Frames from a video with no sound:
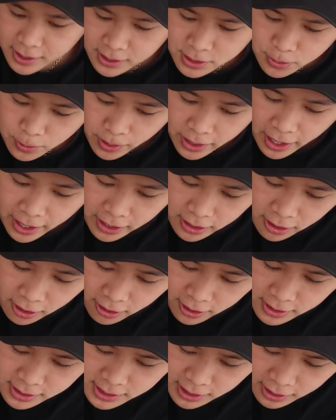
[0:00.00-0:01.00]
This one I can
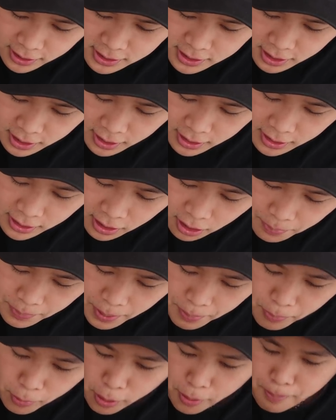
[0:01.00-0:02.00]
already tell it's a little
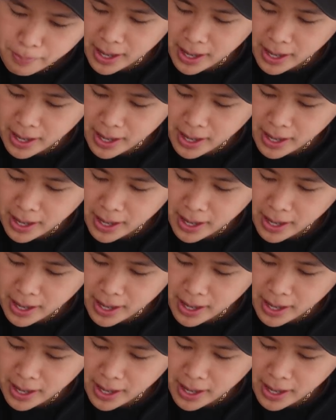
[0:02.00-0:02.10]
bit more